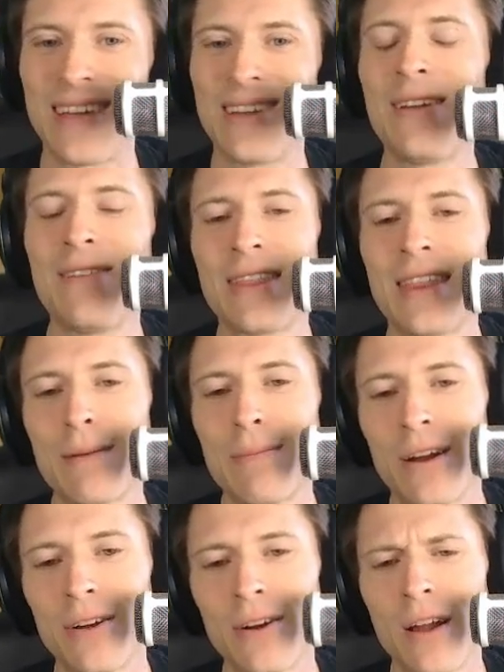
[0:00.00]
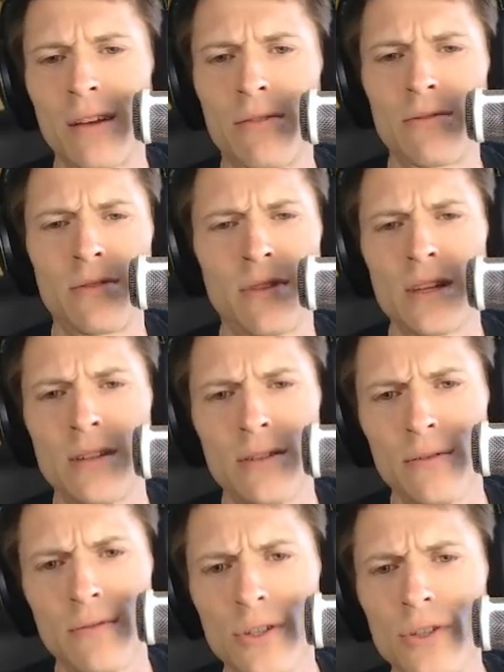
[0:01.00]
You don't even think about it. You're not like, that's a
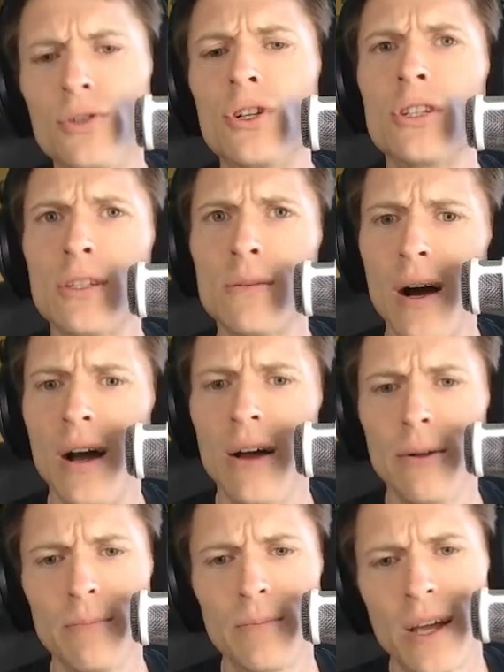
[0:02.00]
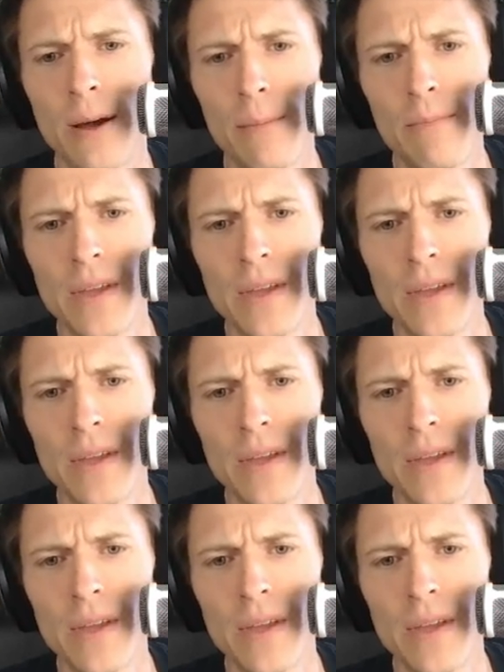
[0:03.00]
doofus. You just smile, okay?